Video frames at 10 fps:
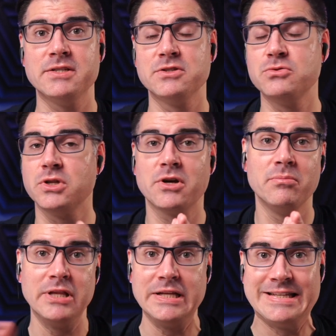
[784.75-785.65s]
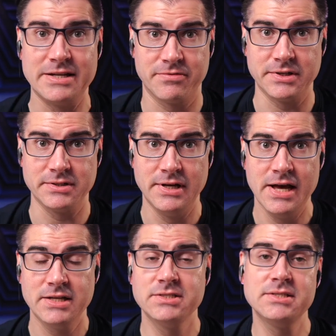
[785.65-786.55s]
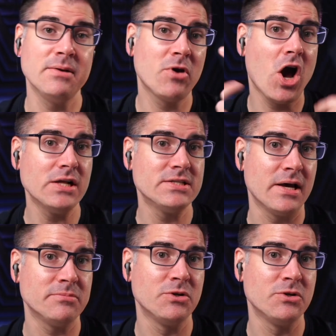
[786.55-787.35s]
this would look completely different. Same concepts.